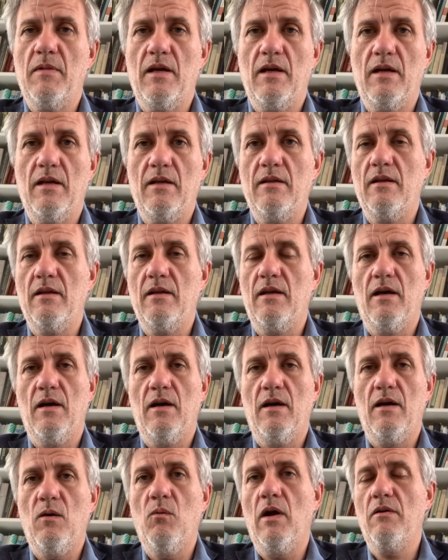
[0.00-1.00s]
and
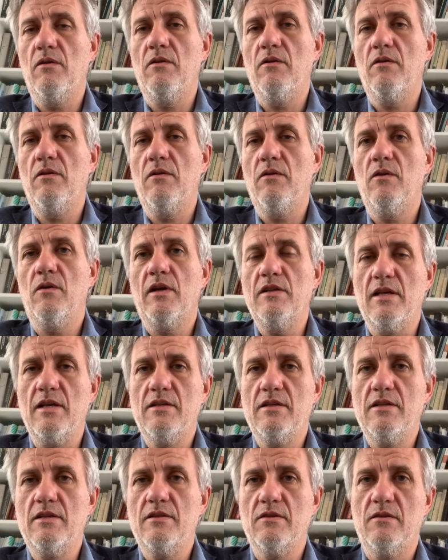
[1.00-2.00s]
one of the
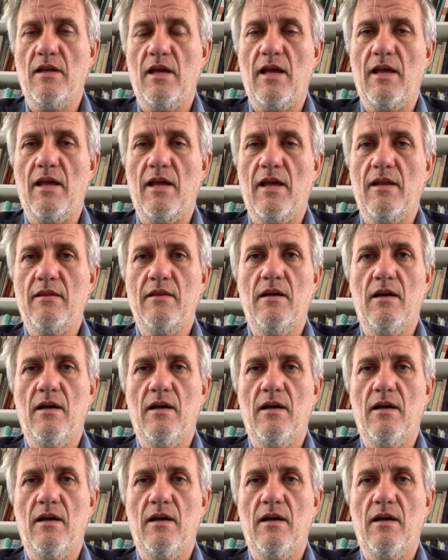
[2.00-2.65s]
organizations that